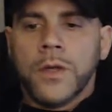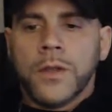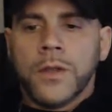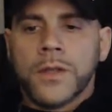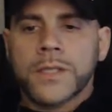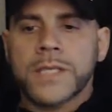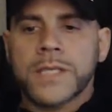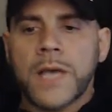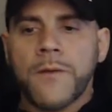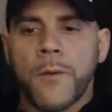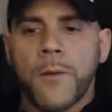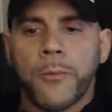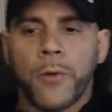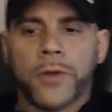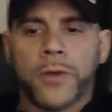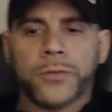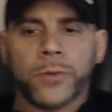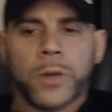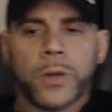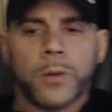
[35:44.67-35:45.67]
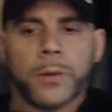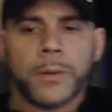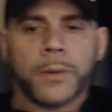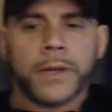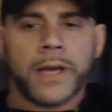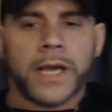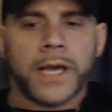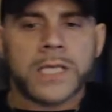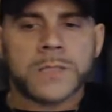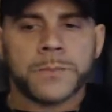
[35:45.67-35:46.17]
The 7.3 would be
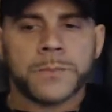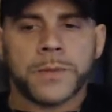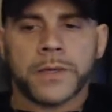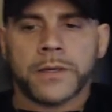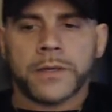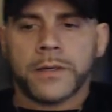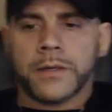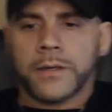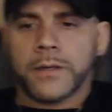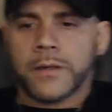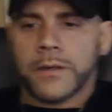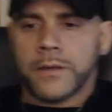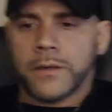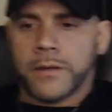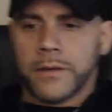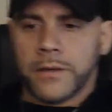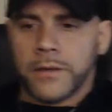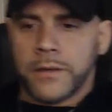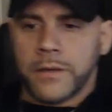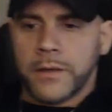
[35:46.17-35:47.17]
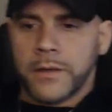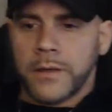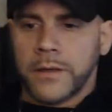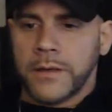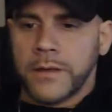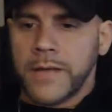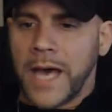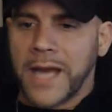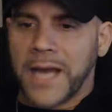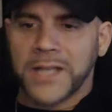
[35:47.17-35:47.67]
nice, but
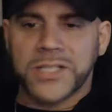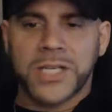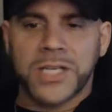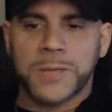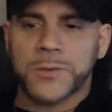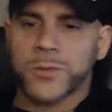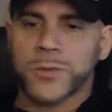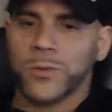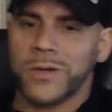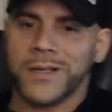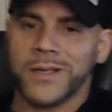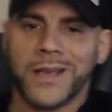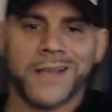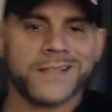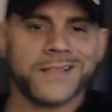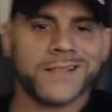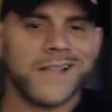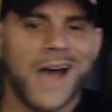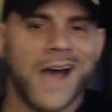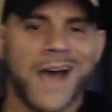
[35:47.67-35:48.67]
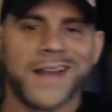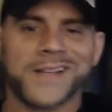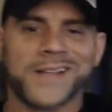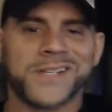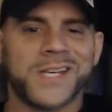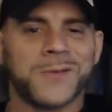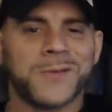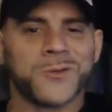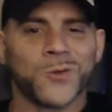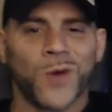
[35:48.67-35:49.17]
not a cheap It's not a
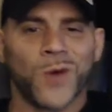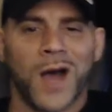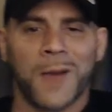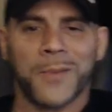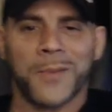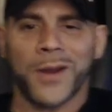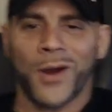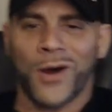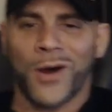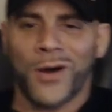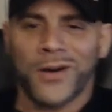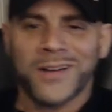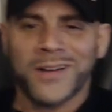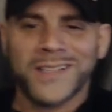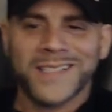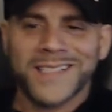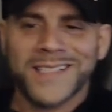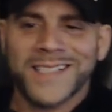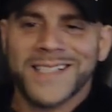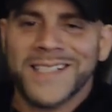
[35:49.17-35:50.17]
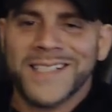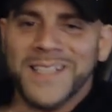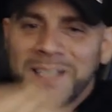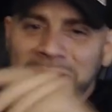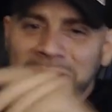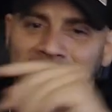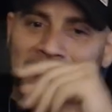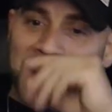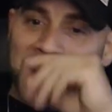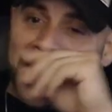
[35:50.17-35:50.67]
cheap swap at all.
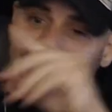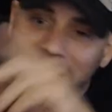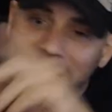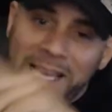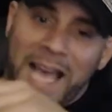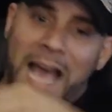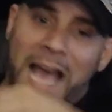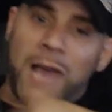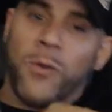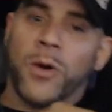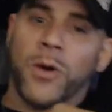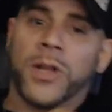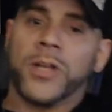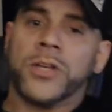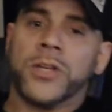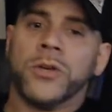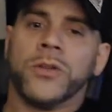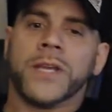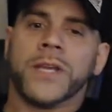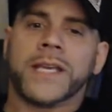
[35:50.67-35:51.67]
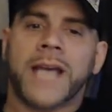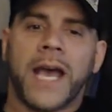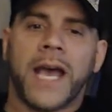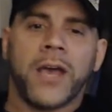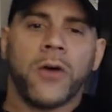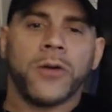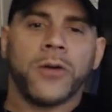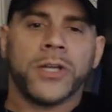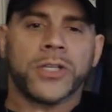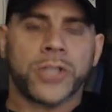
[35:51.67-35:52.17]
Like I want to do the
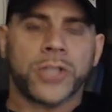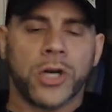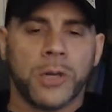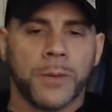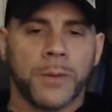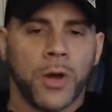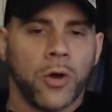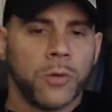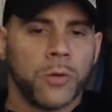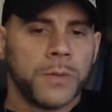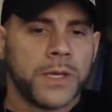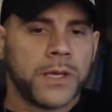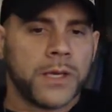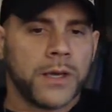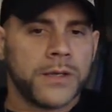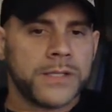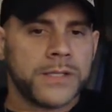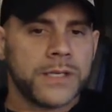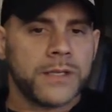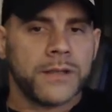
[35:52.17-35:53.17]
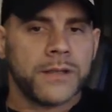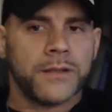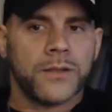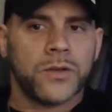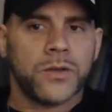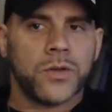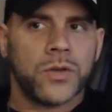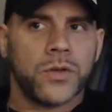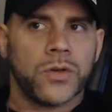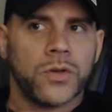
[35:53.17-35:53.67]
Coyote Turbo because it,
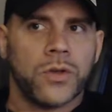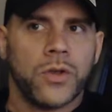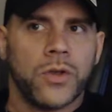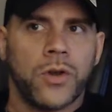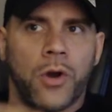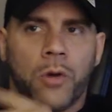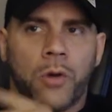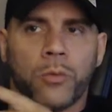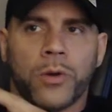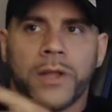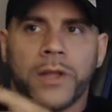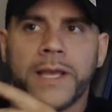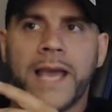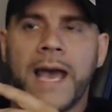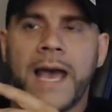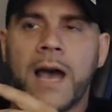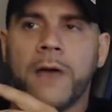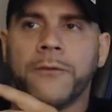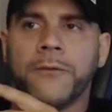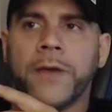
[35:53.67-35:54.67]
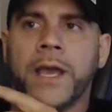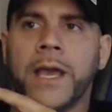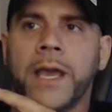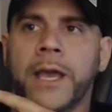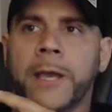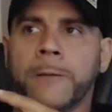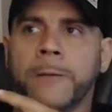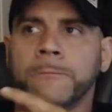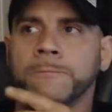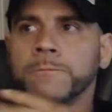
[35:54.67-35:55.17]
you don't really have
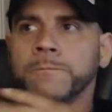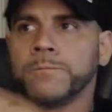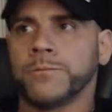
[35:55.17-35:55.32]
a